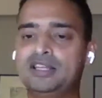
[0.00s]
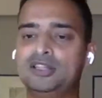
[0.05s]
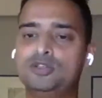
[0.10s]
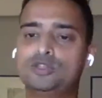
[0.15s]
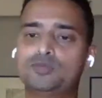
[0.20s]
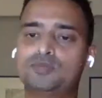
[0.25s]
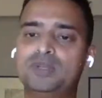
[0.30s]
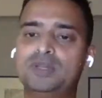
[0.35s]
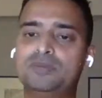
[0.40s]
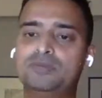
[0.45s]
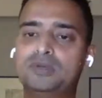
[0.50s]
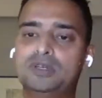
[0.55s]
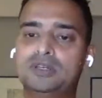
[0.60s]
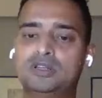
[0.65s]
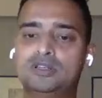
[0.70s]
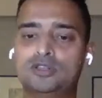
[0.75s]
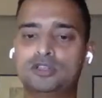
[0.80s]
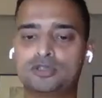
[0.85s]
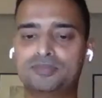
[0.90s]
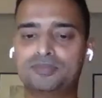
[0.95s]
Those
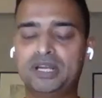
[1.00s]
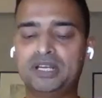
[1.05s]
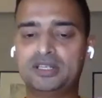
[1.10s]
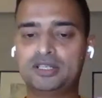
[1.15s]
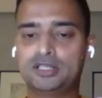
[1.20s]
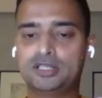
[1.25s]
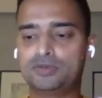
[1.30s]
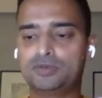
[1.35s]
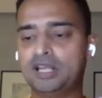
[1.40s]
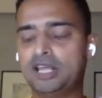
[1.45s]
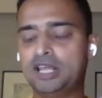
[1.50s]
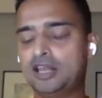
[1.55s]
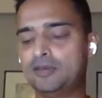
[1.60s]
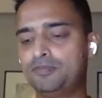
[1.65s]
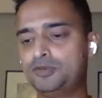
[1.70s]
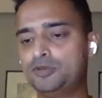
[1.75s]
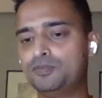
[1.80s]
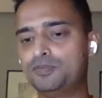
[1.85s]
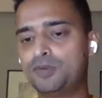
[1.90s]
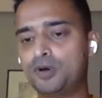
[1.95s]
people, those mentors will help
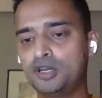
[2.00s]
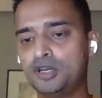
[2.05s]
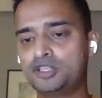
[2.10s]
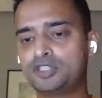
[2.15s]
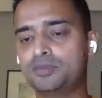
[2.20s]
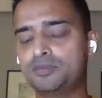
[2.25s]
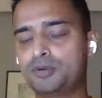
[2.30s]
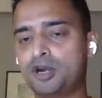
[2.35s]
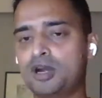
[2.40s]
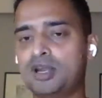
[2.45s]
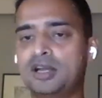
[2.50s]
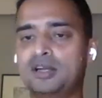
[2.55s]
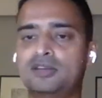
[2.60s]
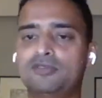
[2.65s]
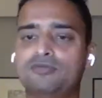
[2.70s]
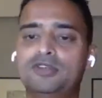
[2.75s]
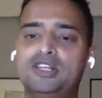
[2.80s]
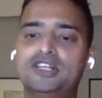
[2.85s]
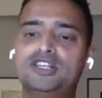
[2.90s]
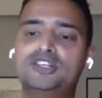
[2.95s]
you polish the
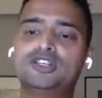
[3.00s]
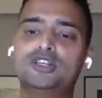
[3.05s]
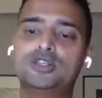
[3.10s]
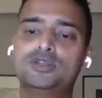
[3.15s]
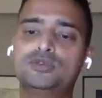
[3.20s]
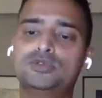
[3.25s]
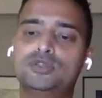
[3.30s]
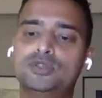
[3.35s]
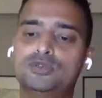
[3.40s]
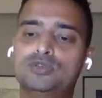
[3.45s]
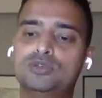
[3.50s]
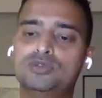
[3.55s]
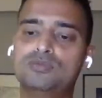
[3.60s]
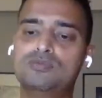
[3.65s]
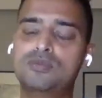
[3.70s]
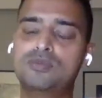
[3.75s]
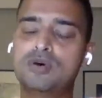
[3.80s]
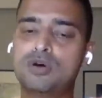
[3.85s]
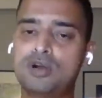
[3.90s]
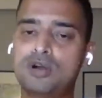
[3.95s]
product, will introduce you to
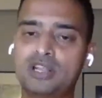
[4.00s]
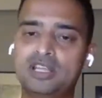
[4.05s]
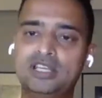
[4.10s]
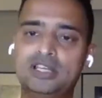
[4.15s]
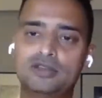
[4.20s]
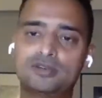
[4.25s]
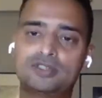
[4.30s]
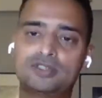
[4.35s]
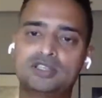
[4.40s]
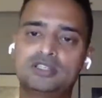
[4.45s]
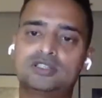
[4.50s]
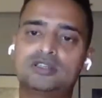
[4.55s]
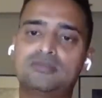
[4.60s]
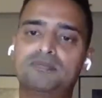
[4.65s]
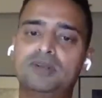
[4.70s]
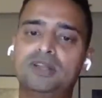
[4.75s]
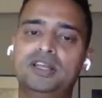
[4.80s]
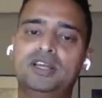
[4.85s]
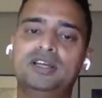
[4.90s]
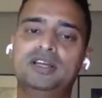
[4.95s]
more ecosystem
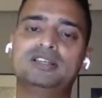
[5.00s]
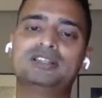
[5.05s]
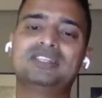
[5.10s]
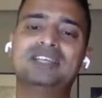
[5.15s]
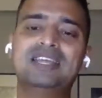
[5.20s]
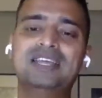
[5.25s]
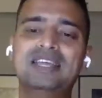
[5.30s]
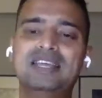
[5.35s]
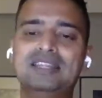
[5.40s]
players.